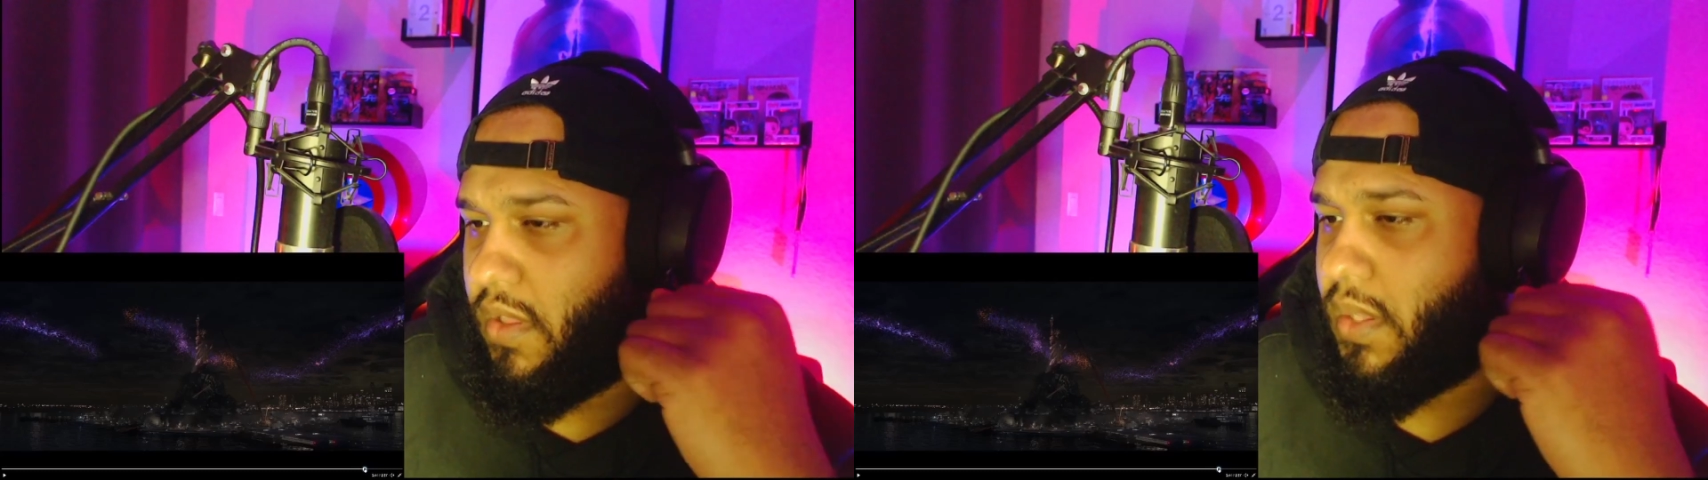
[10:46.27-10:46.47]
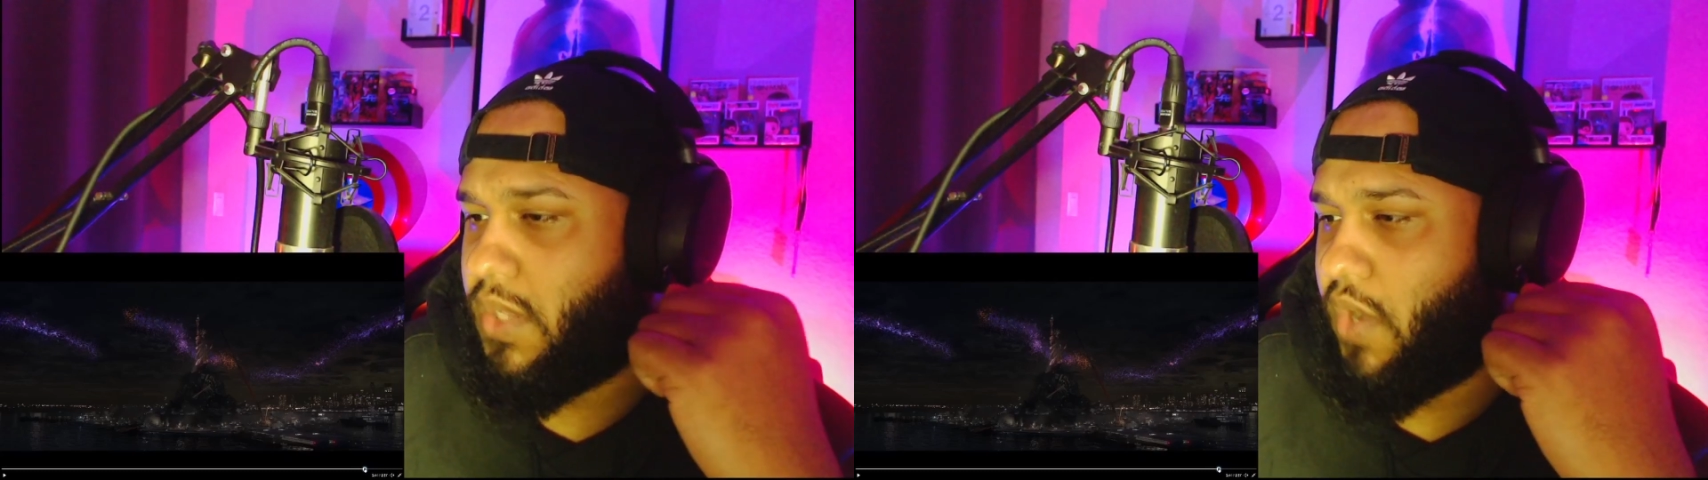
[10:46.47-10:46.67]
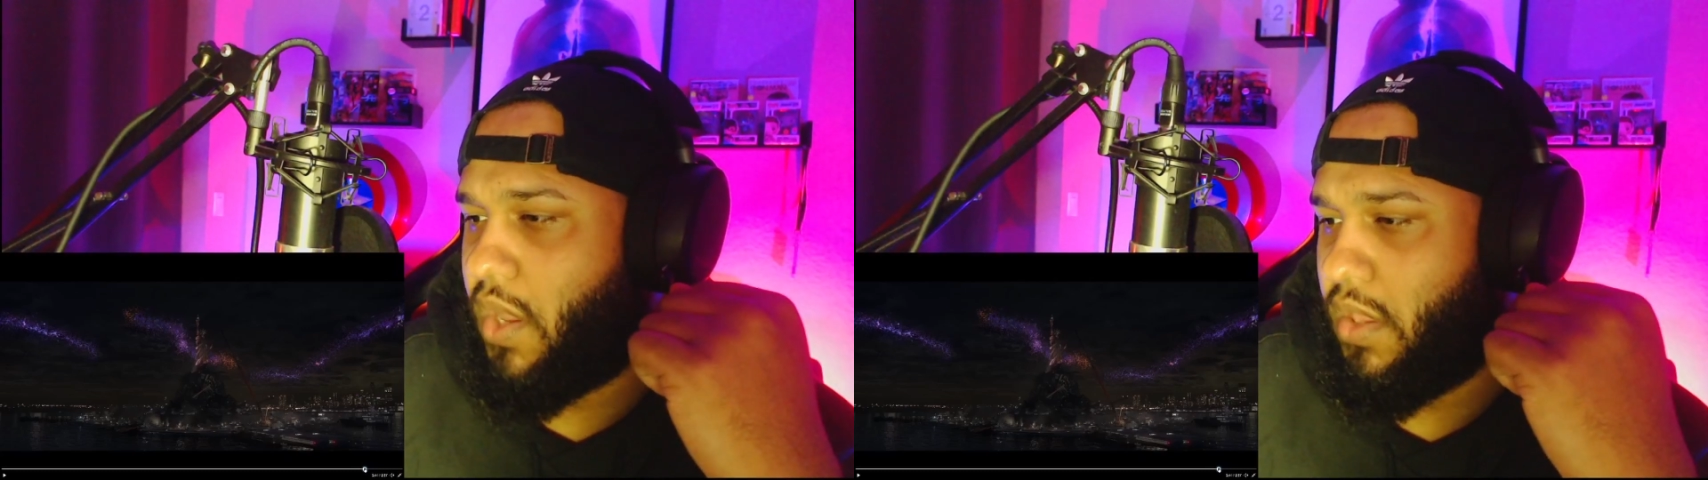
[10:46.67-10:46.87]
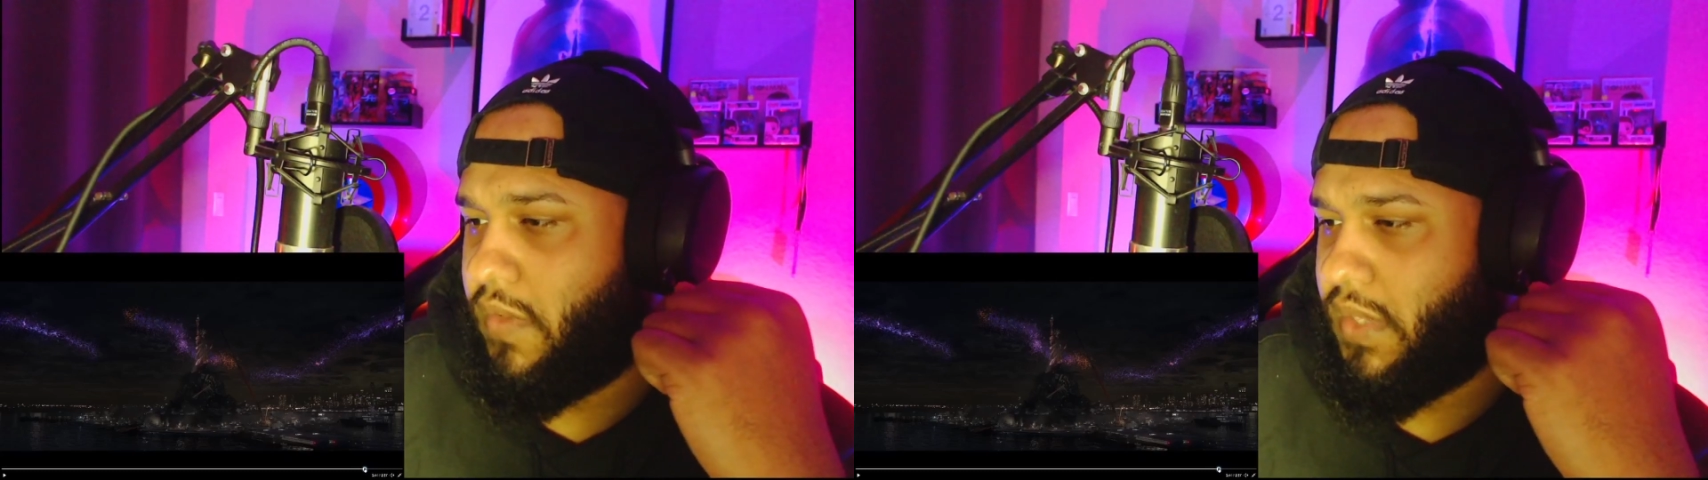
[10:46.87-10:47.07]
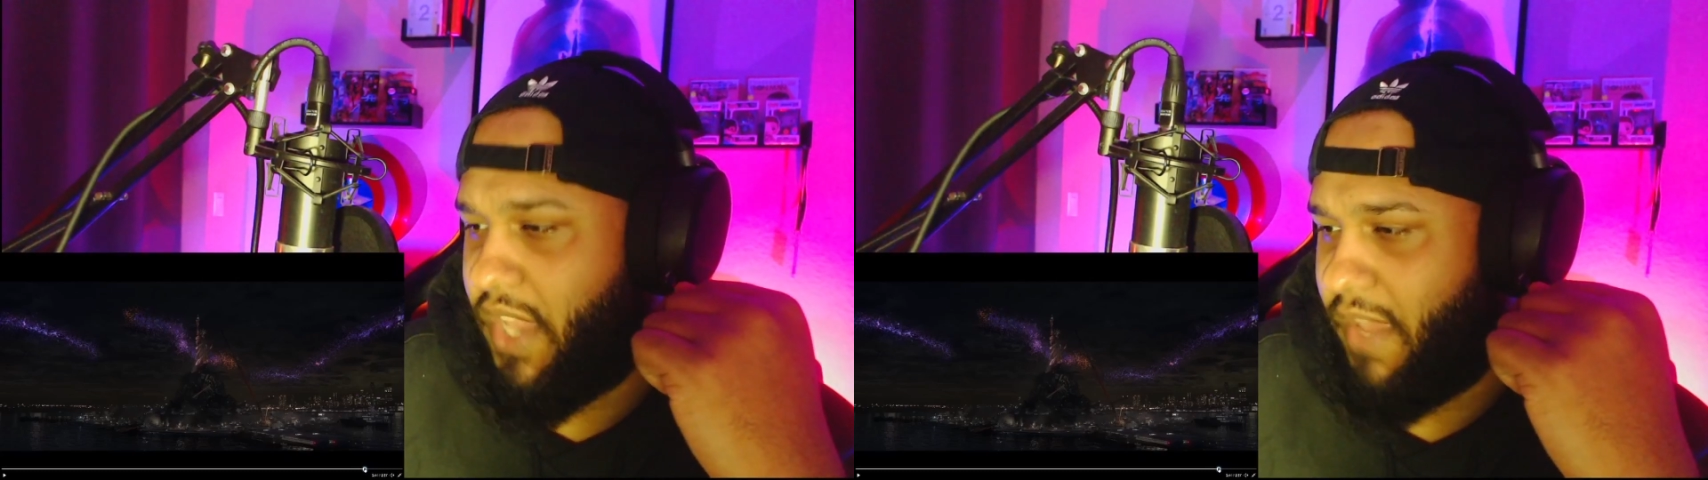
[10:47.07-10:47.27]
destruction of
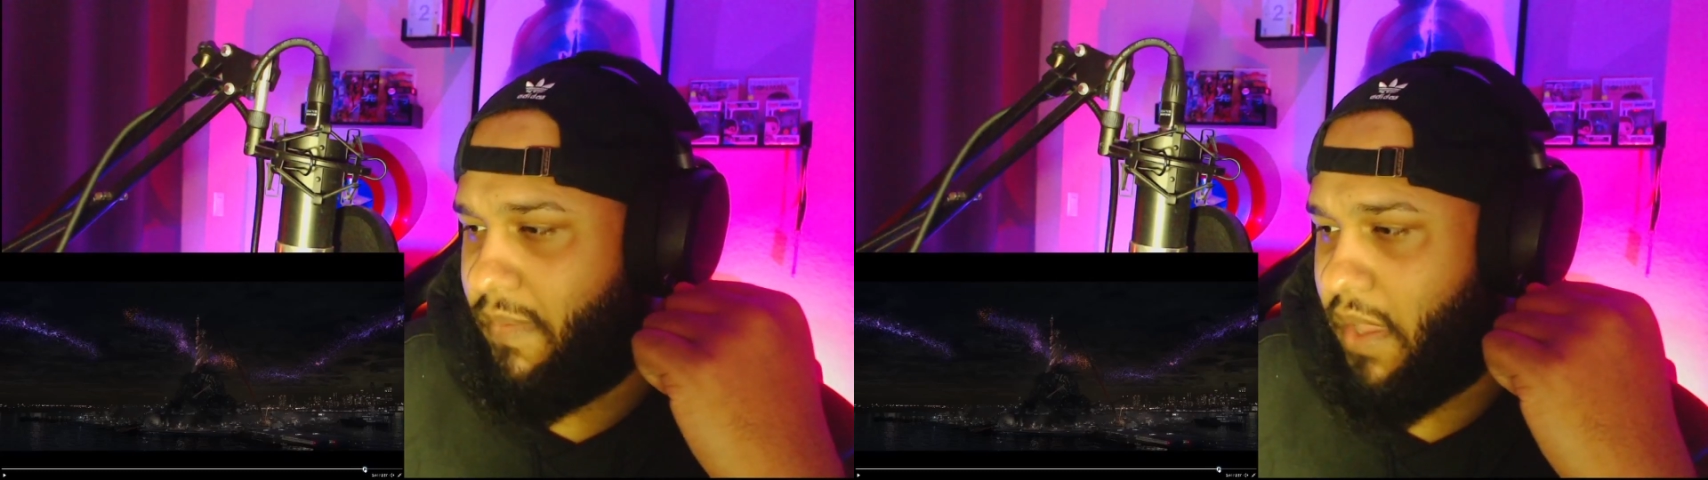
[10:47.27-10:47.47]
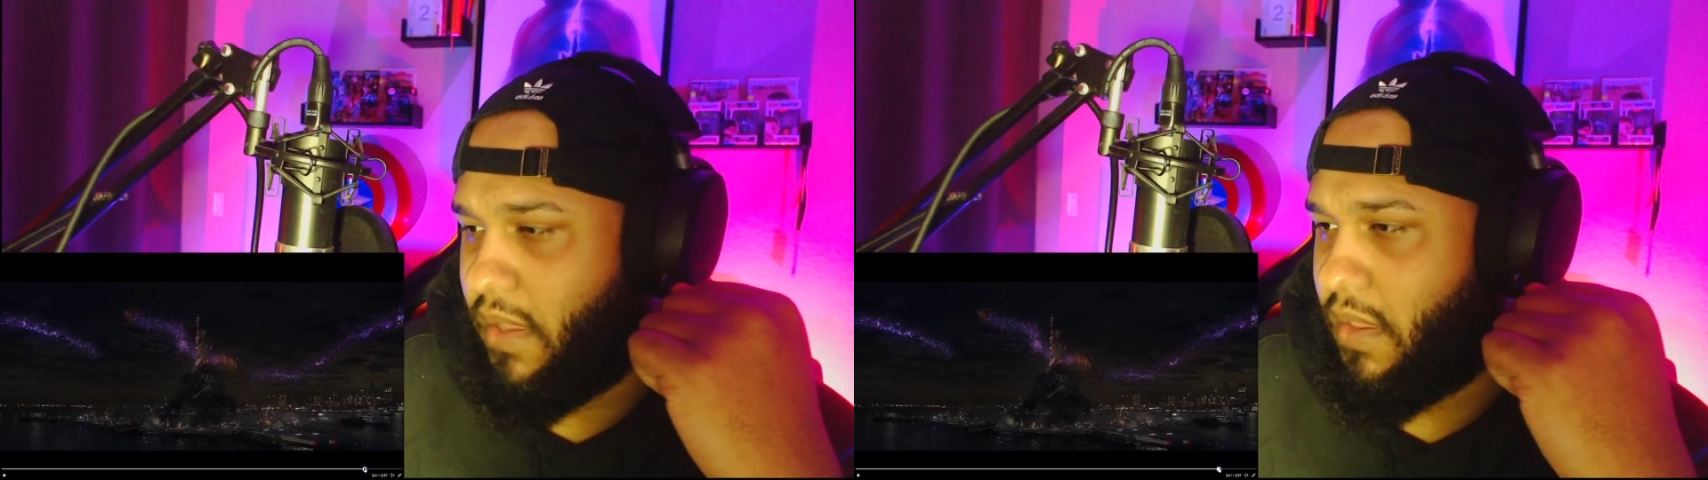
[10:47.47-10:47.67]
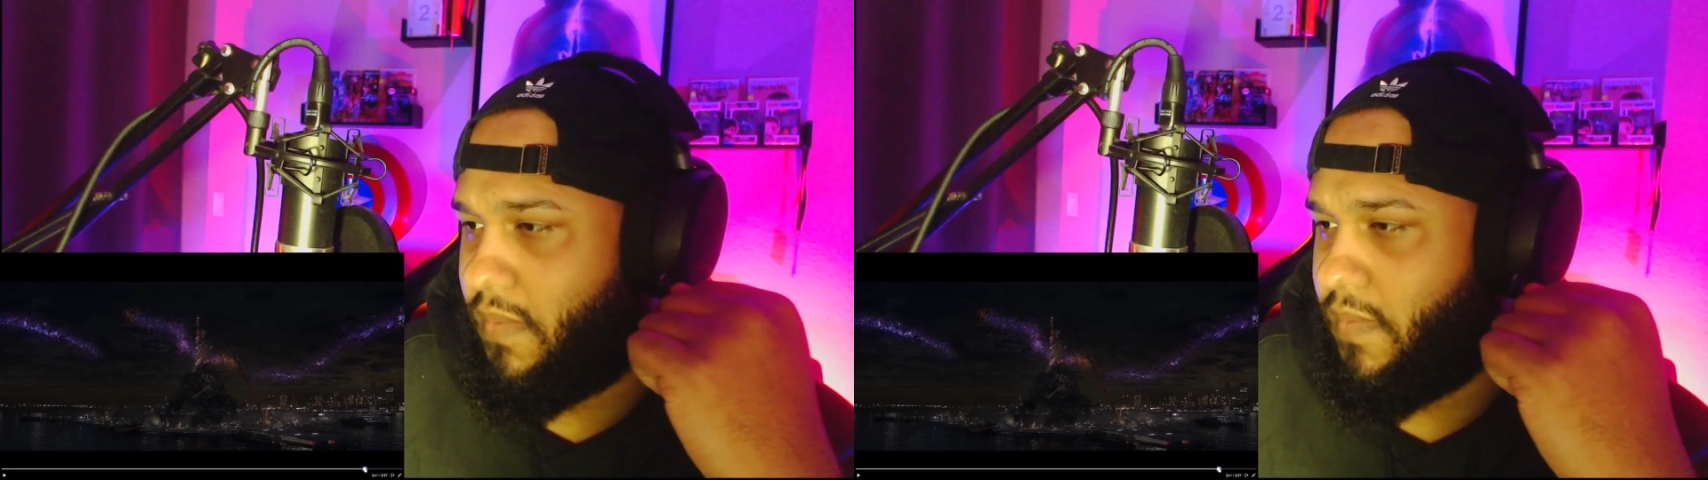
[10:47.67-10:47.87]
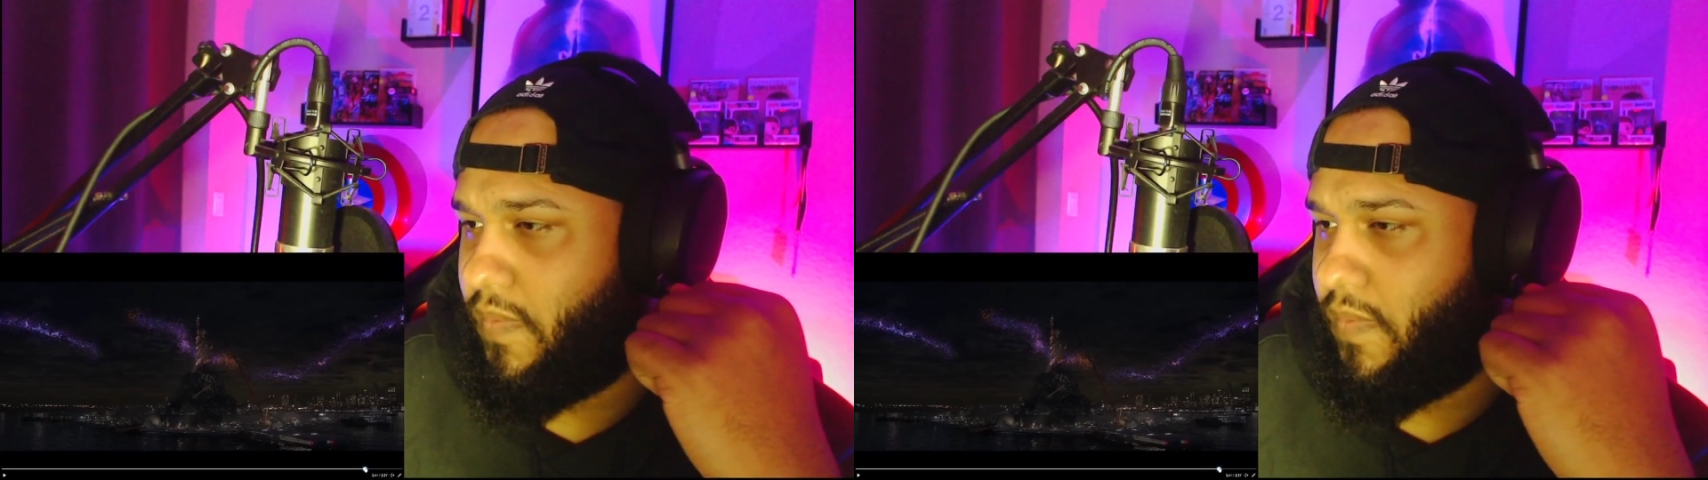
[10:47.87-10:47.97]
Sandman and them.